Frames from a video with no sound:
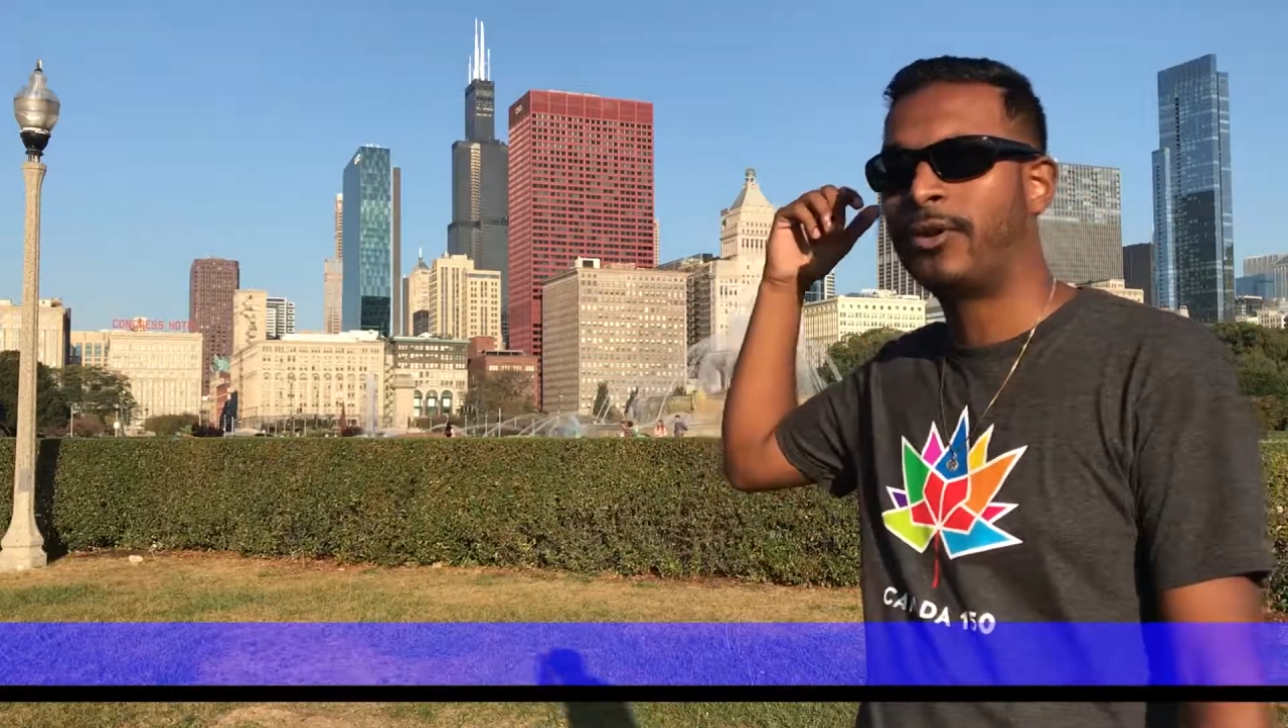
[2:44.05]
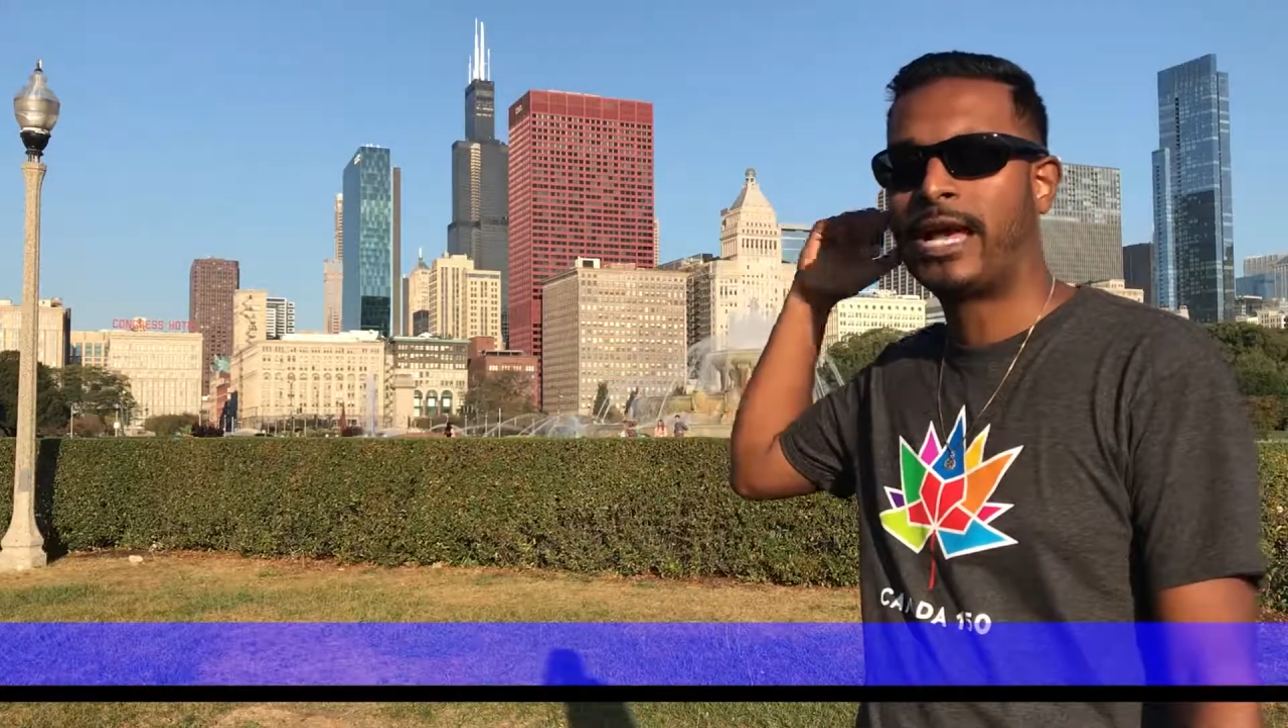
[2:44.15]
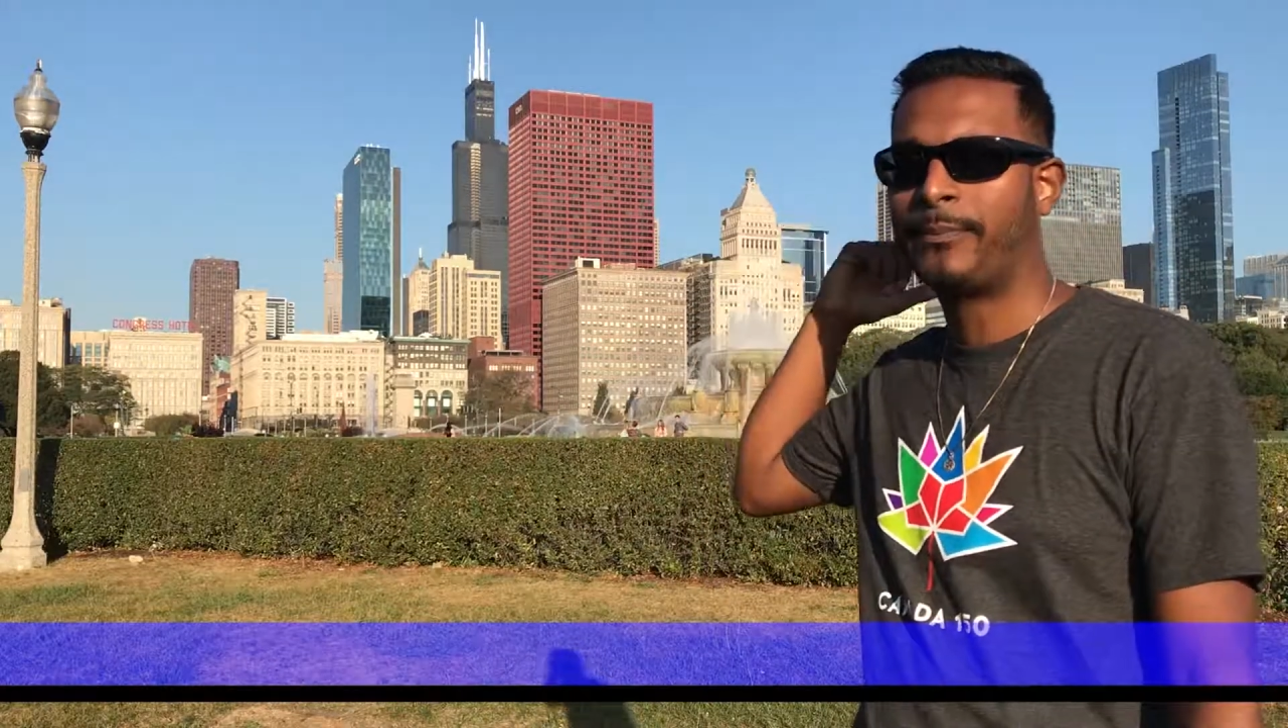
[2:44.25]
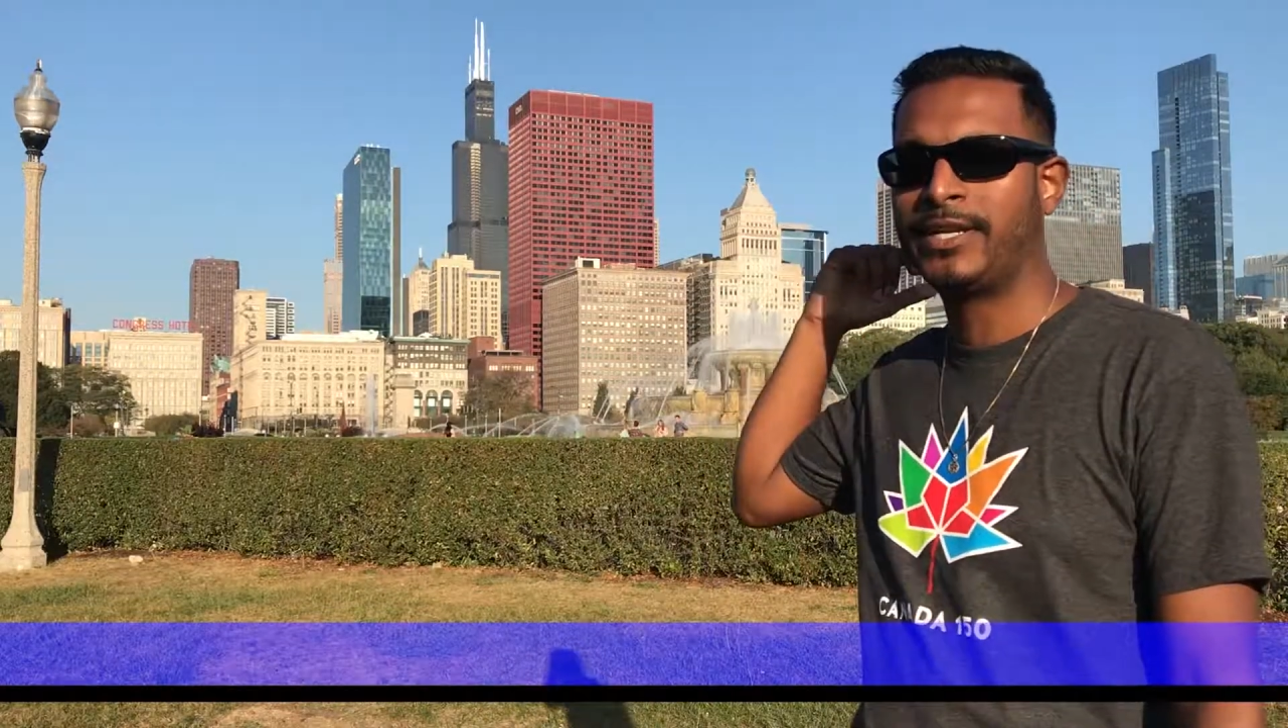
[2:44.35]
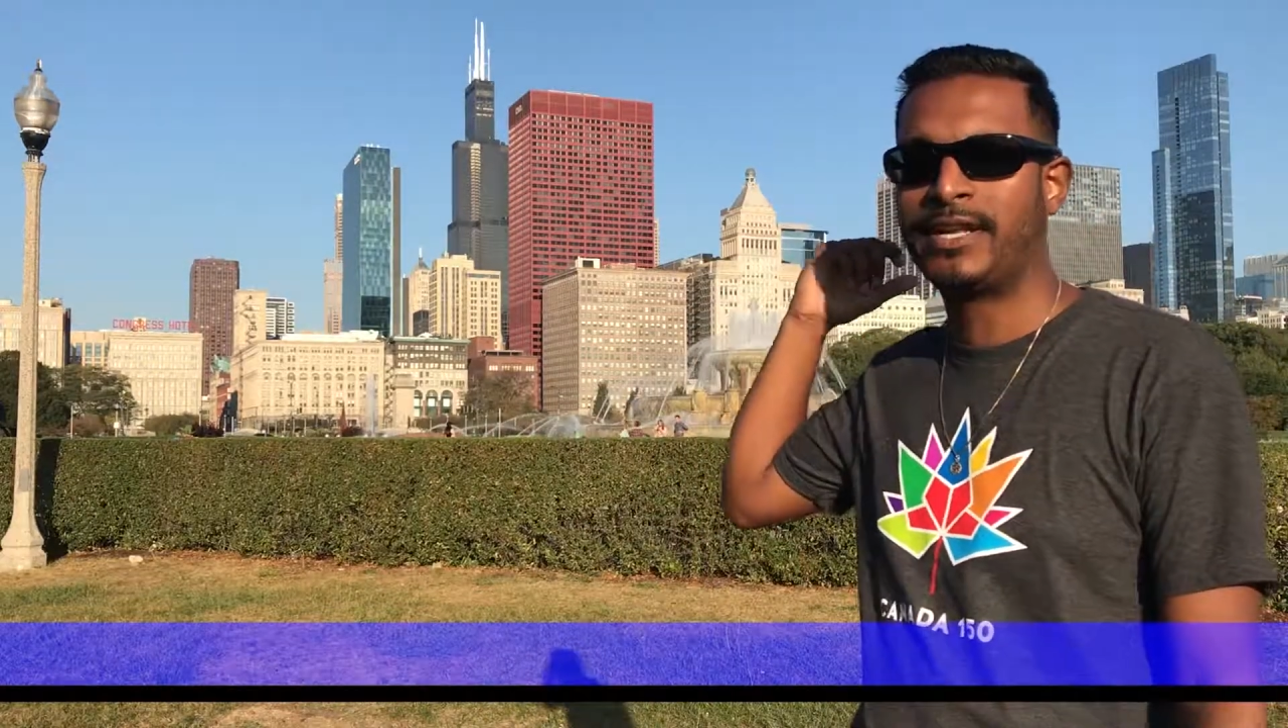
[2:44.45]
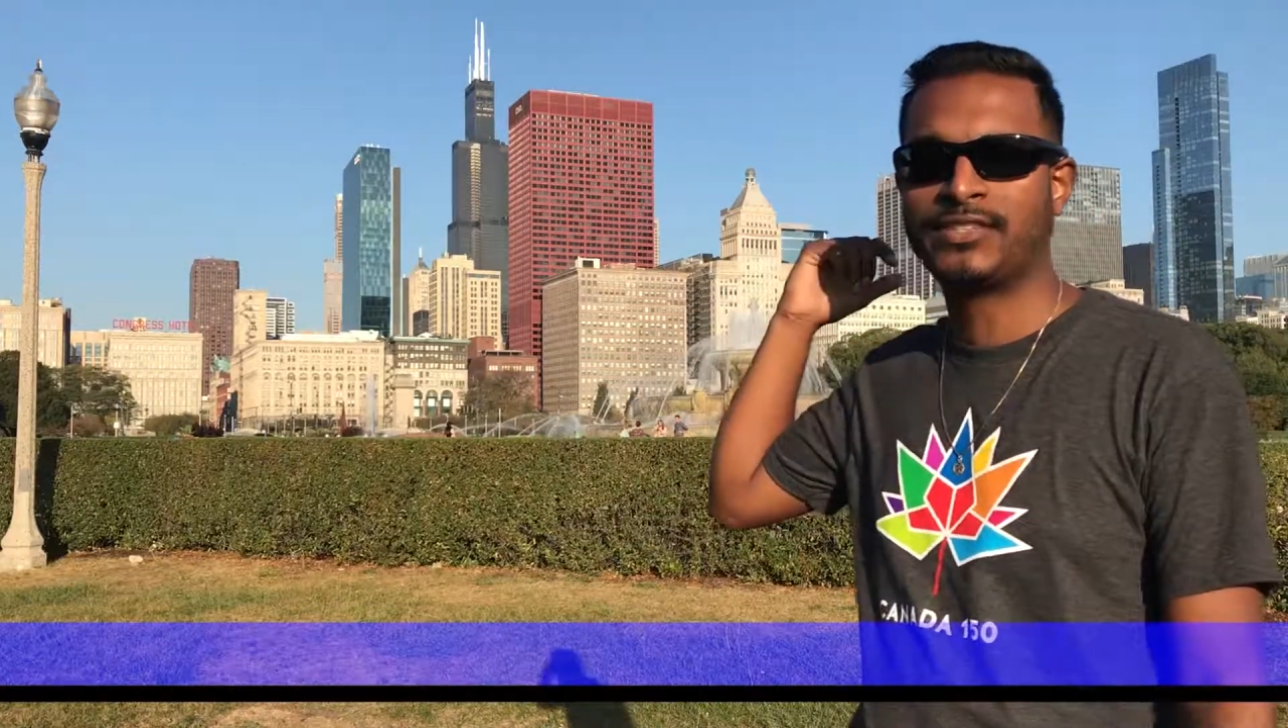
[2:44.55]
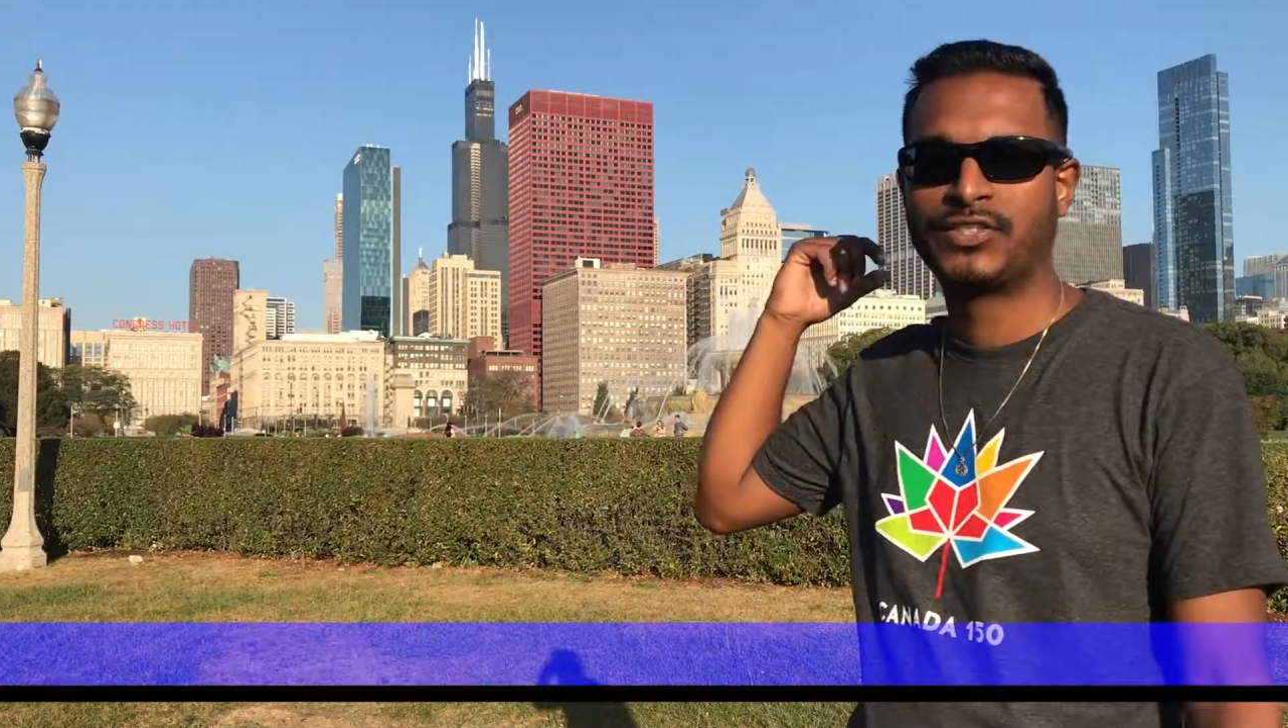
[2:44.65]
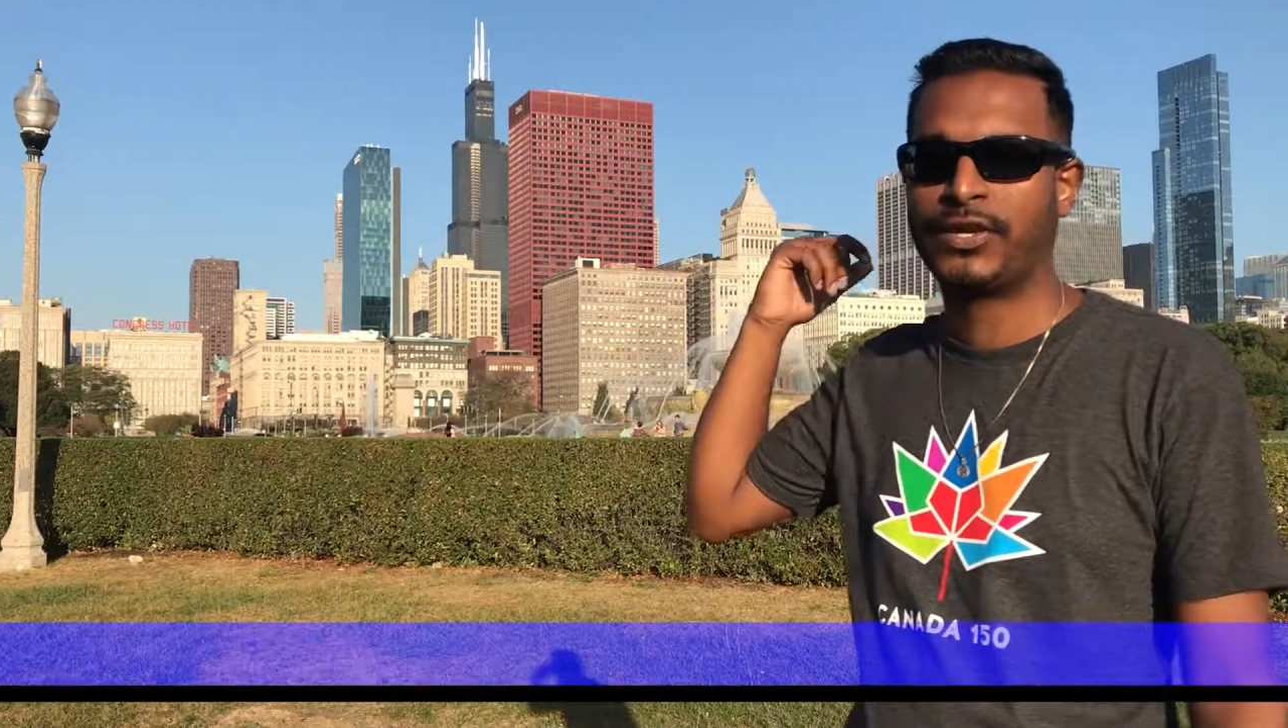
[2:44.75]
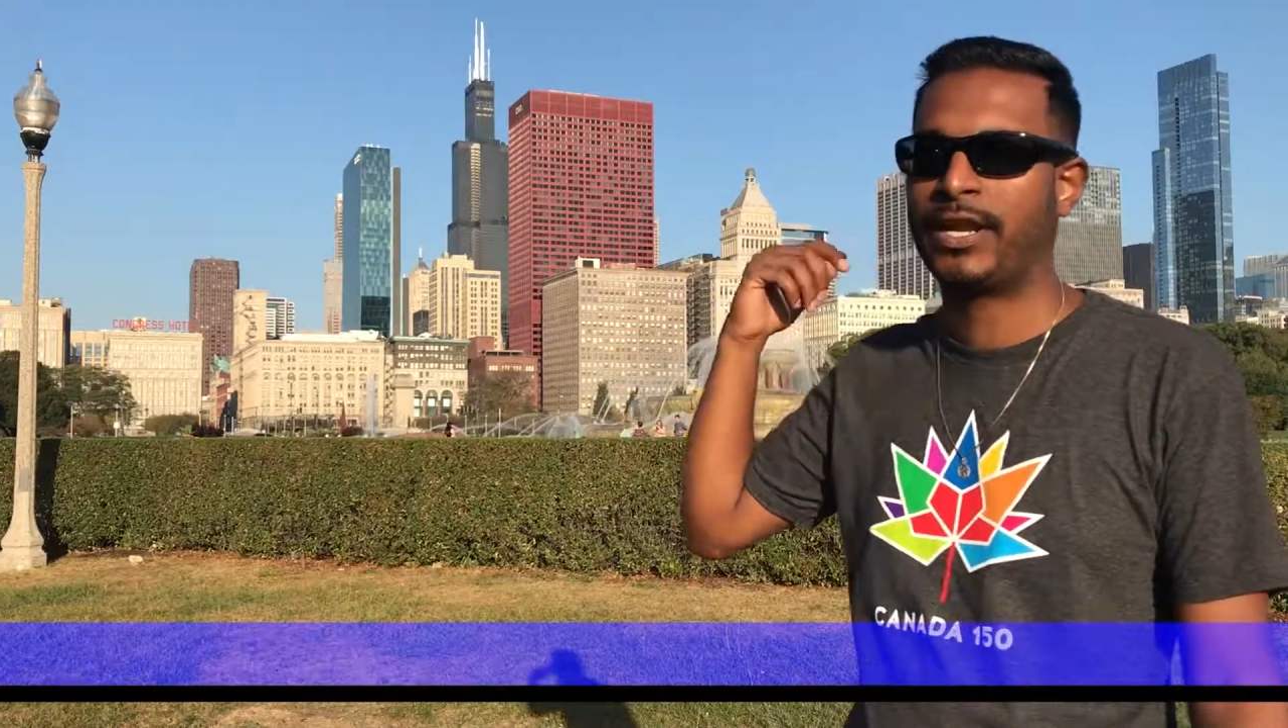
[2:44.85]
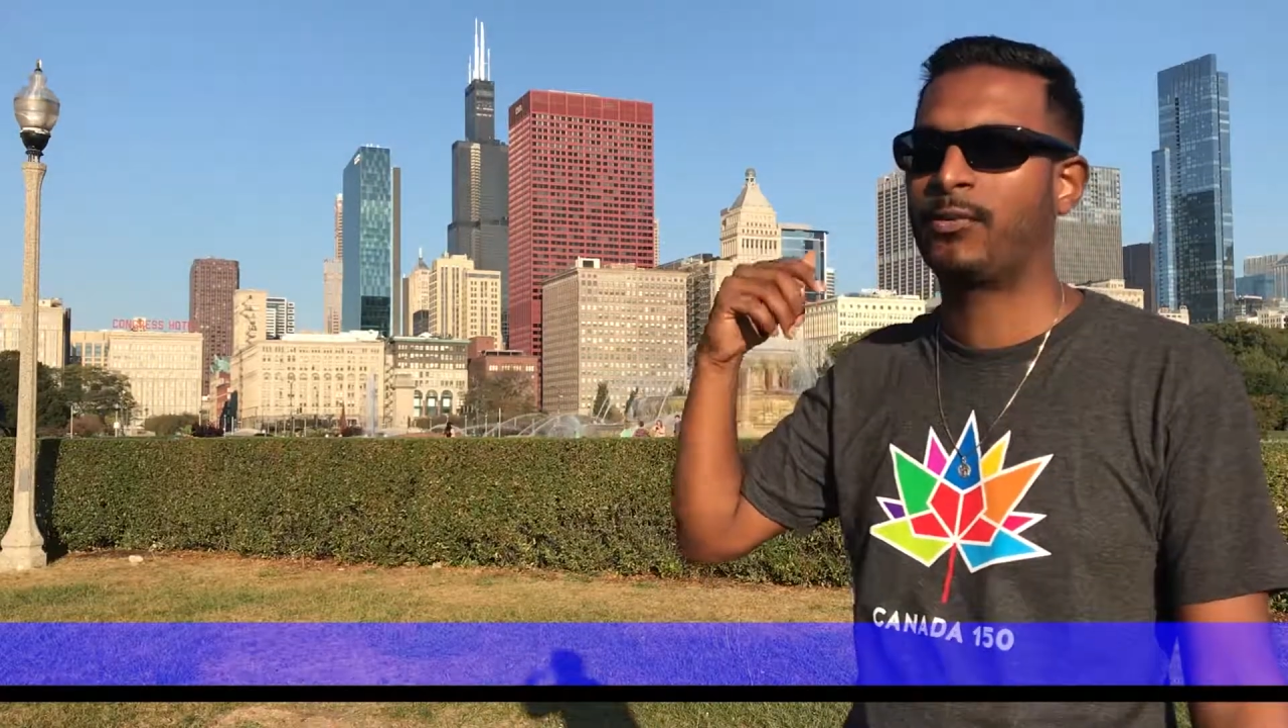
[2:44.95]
what happened yesterday